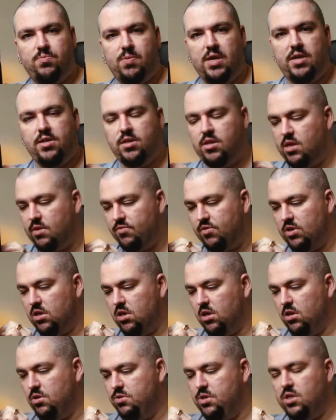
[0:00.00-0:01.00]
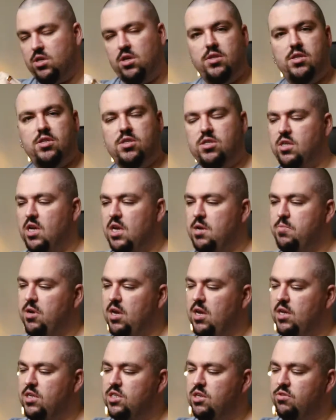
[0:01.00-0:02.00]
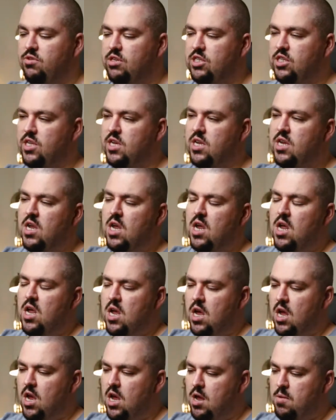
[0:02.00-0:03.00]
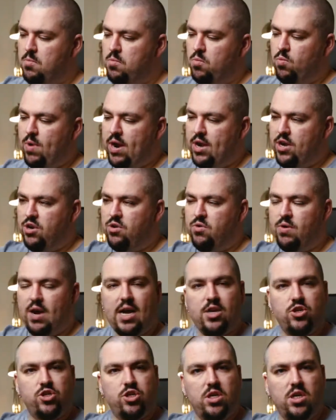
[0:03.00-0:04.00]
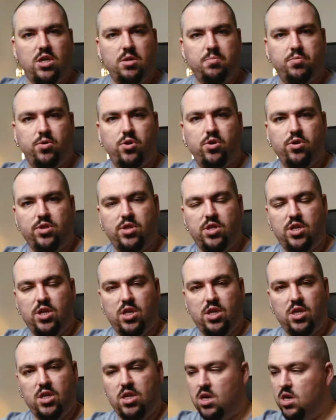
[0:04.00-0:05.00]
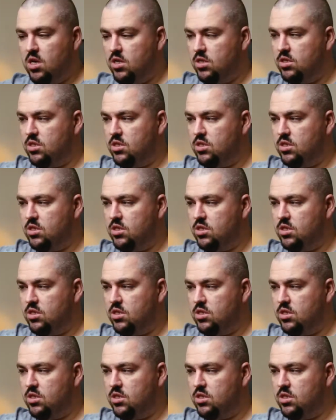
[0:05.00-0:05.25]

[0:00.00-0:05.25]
plate that they've included on this stabilizer is that when you actually put the